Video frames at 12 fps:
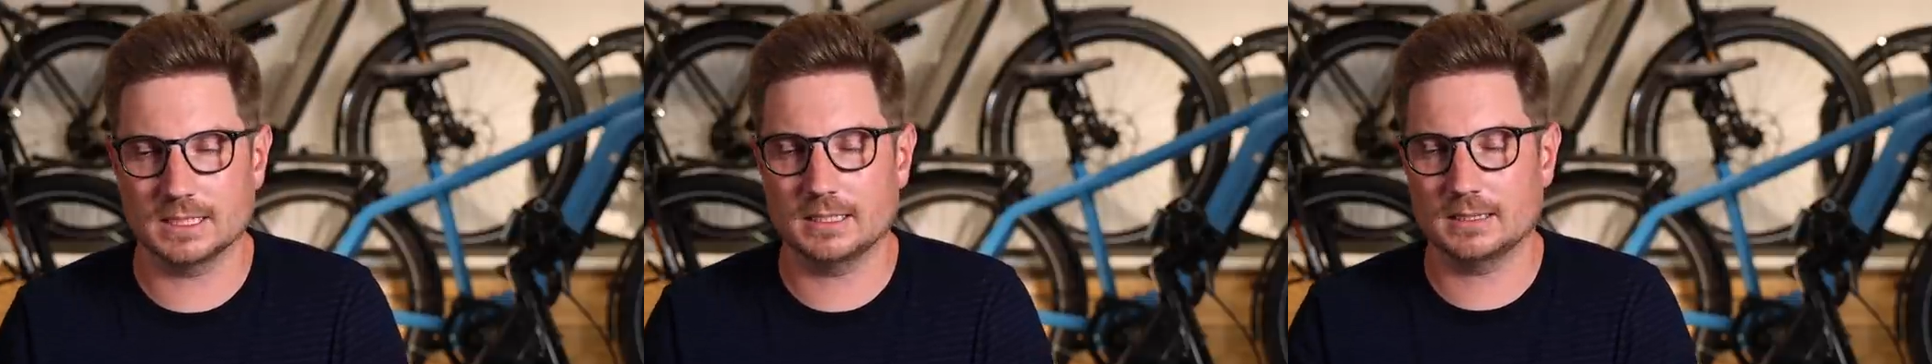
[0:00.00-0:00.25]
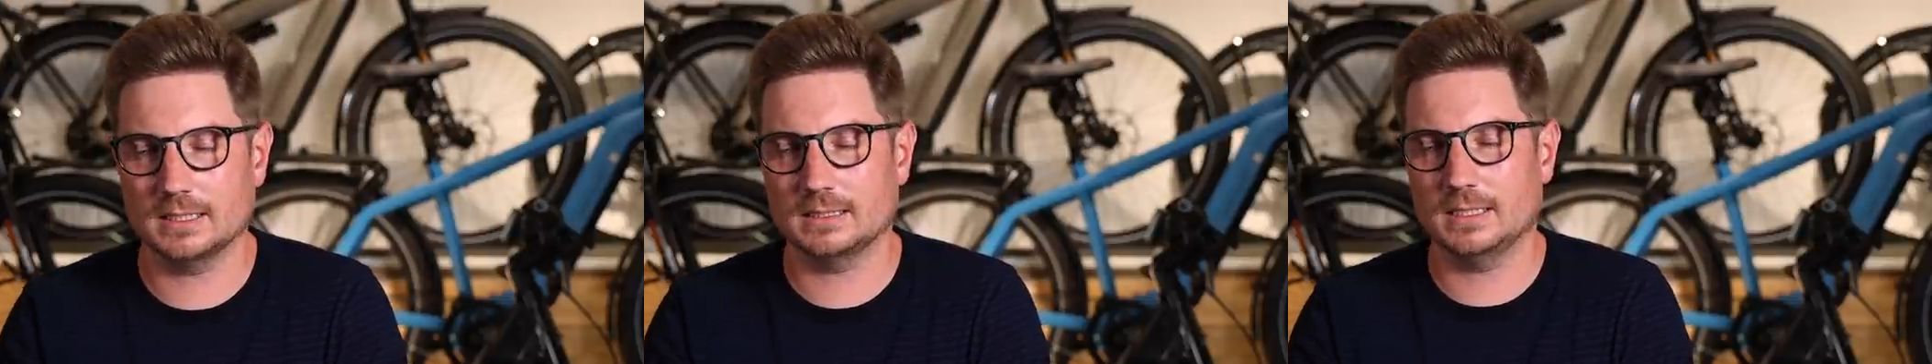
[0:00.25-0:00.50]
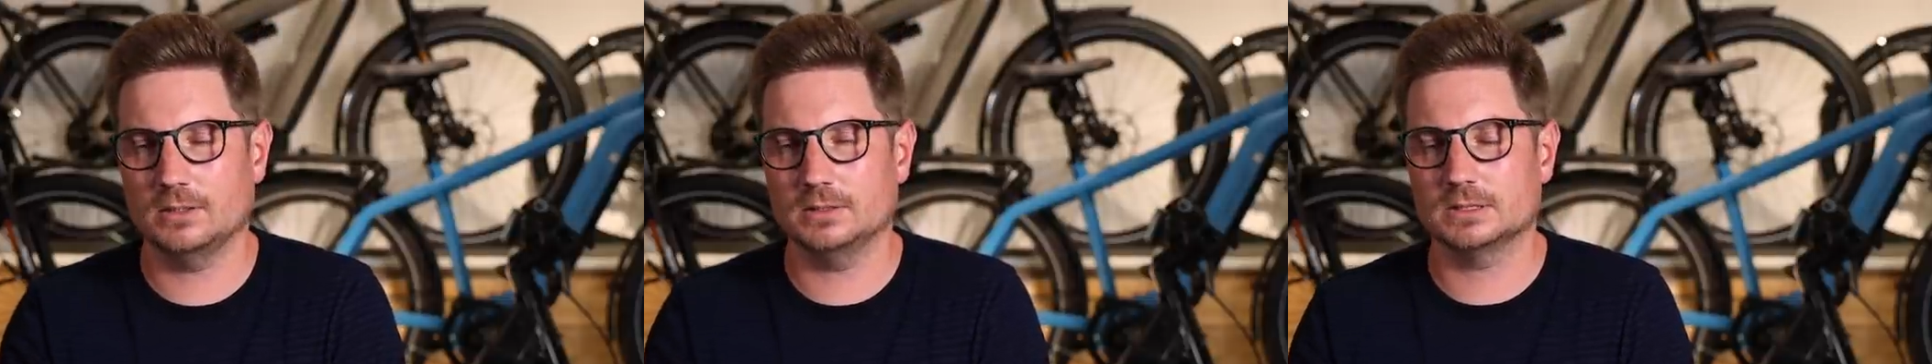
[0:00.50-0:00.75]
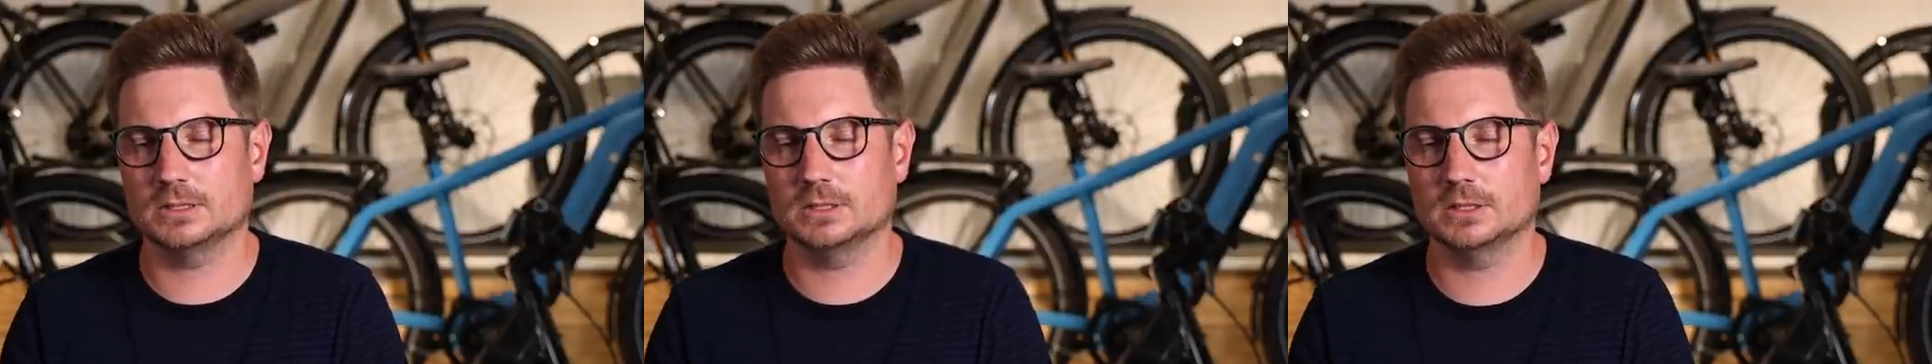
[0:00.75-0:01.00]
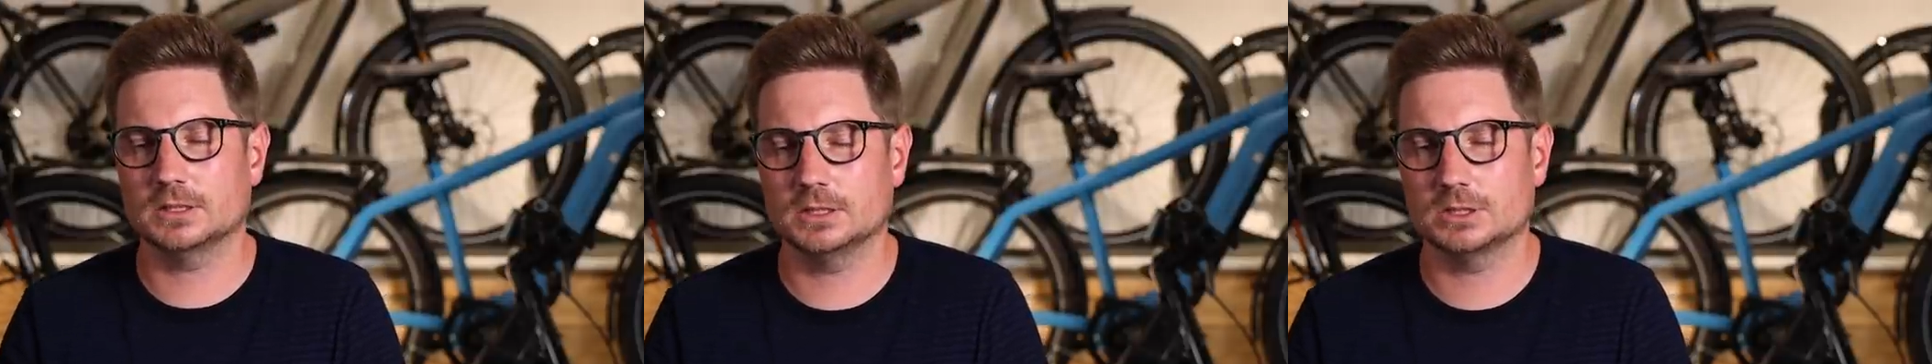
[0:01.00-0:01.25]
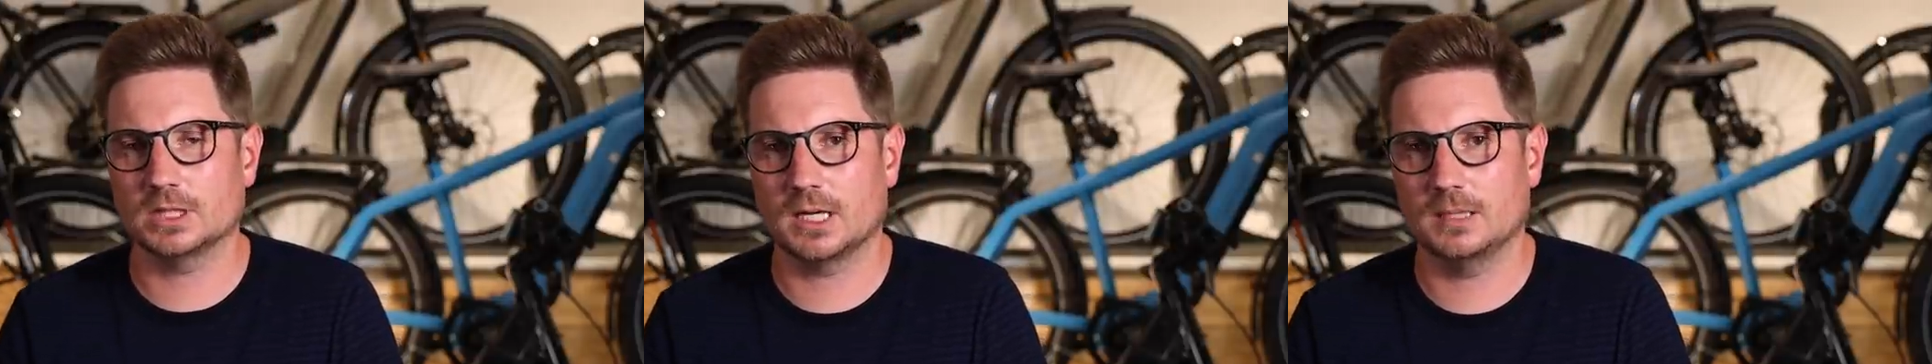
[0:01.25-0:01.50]
I think they always do a
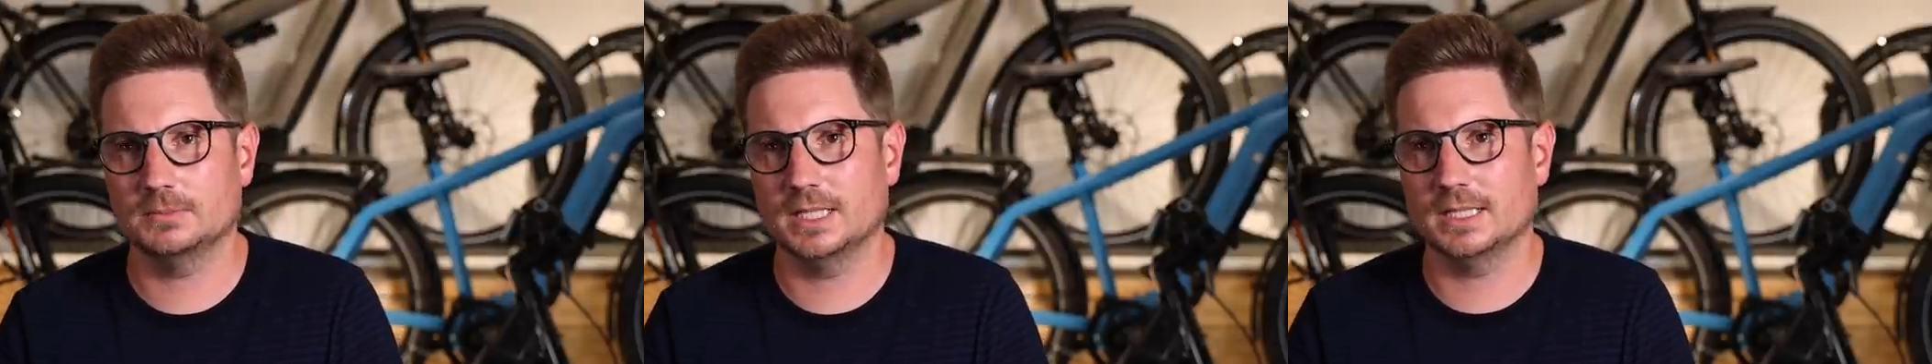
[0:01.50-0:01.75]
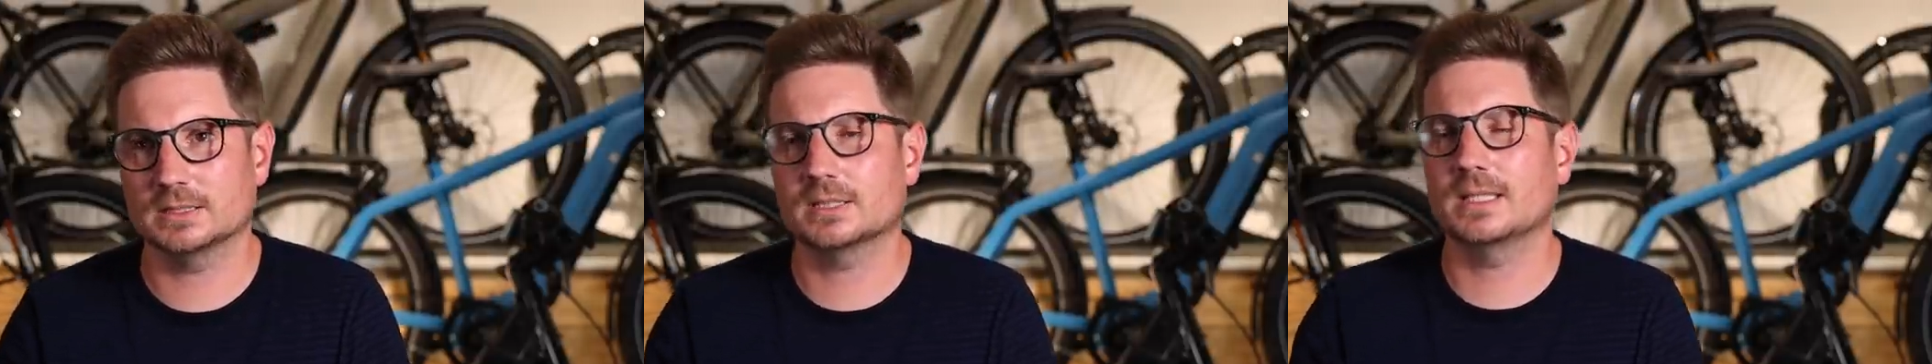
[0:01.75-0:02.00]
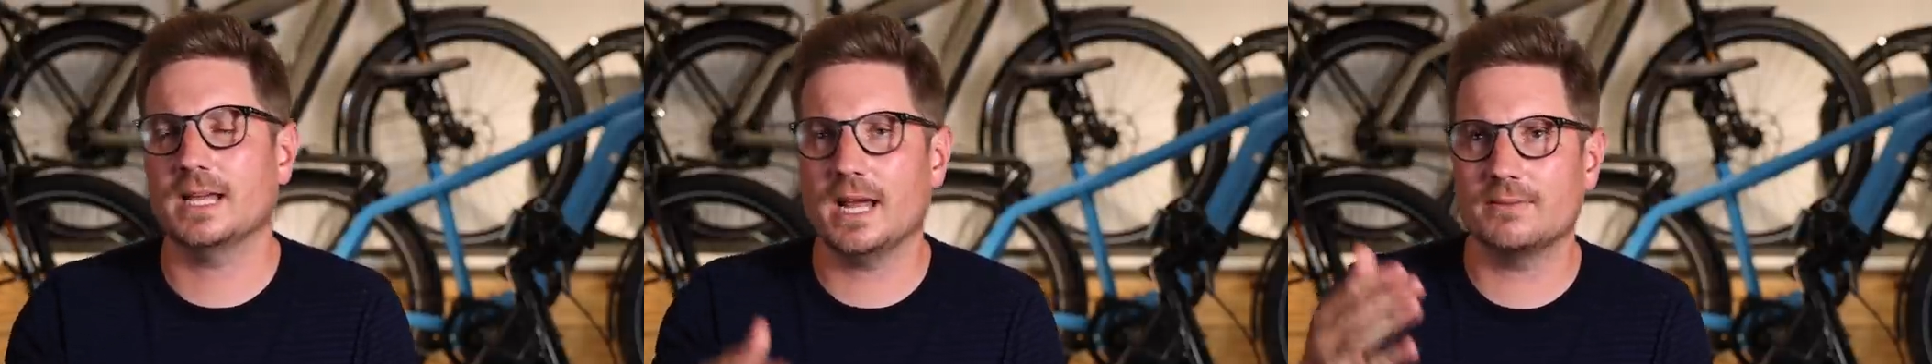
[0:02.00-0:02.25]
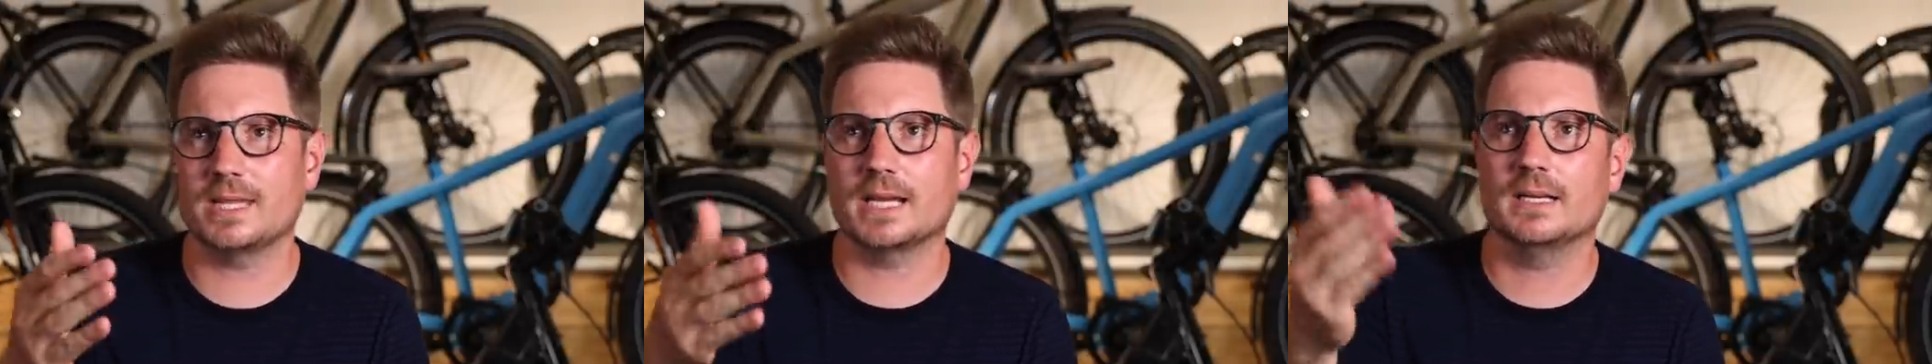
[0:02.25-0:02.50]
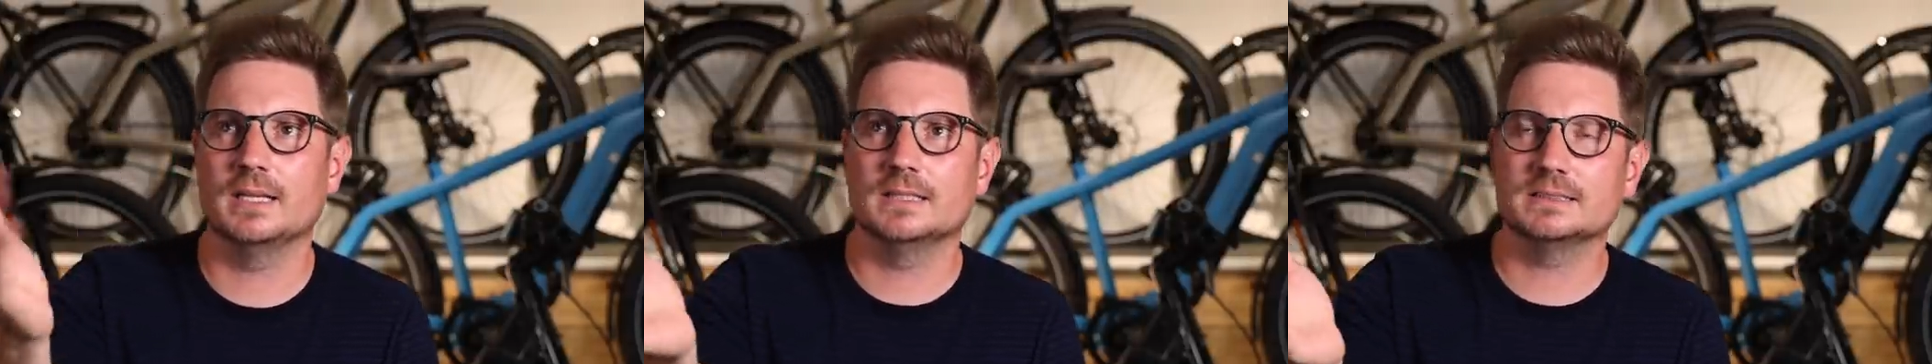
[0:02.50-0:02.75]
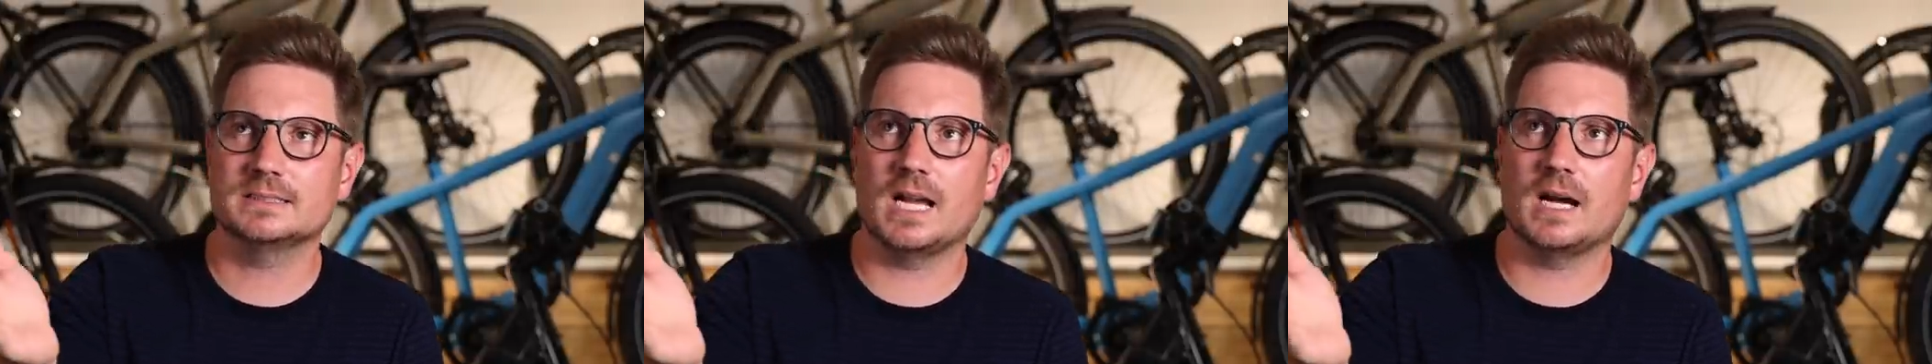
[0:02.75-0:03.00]
good job there. So they have that
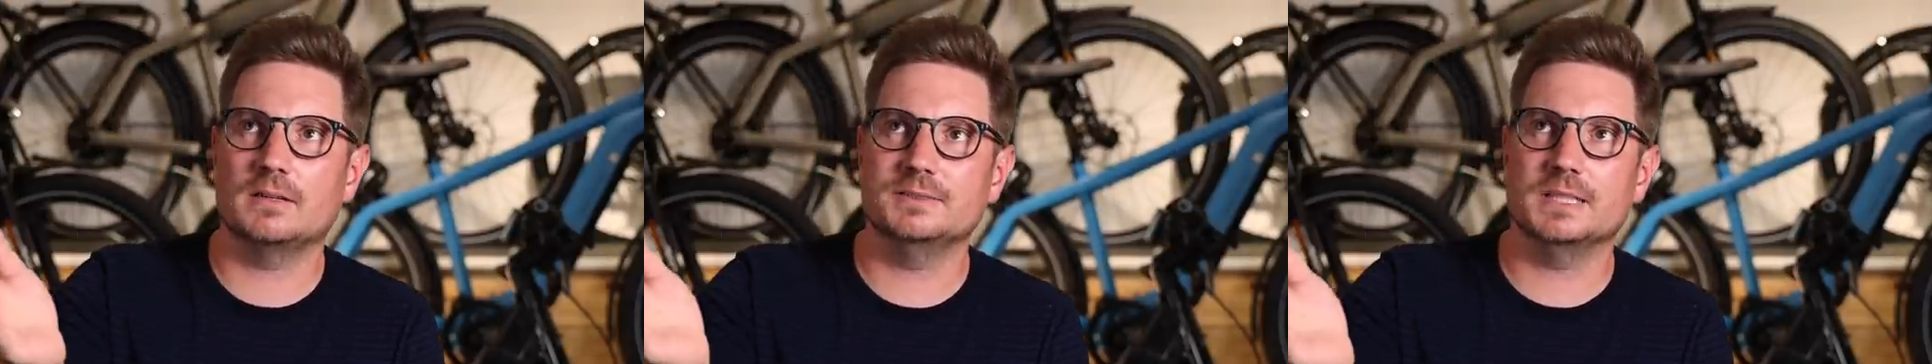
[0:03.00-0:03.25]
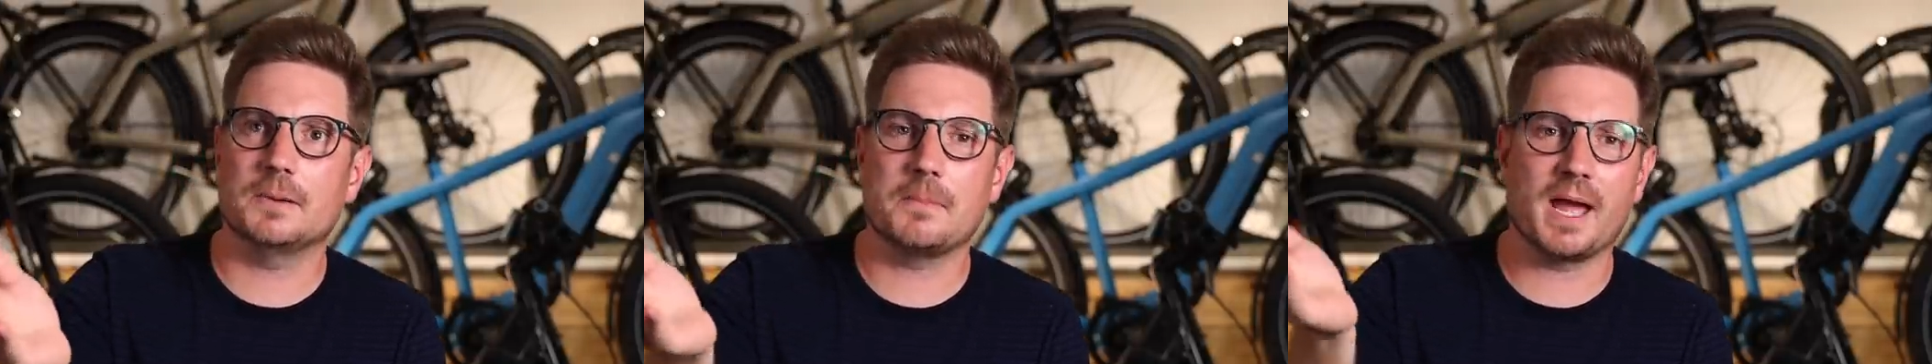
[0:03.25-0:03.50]
salvia